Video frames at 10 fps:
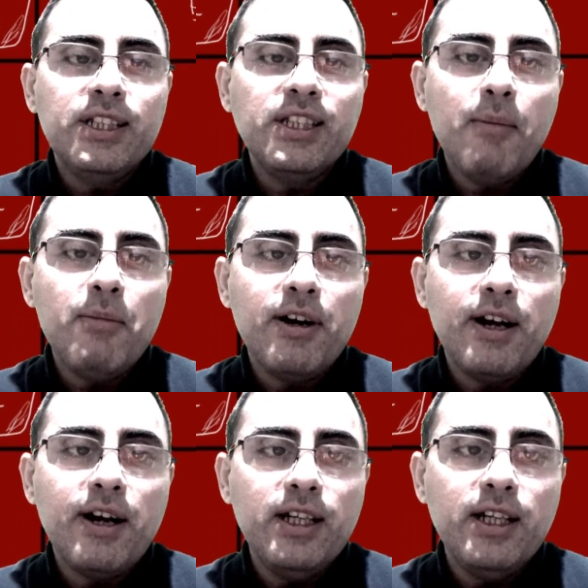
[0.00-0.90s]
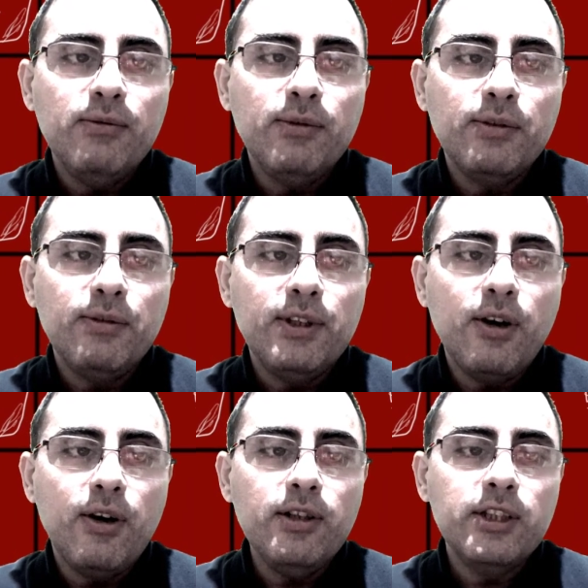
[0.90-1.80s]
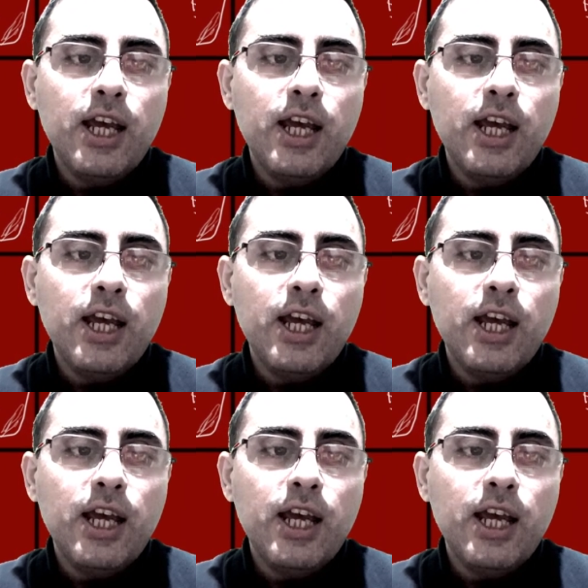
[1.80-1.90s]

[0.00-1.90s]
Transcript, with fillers: summarize what we talked.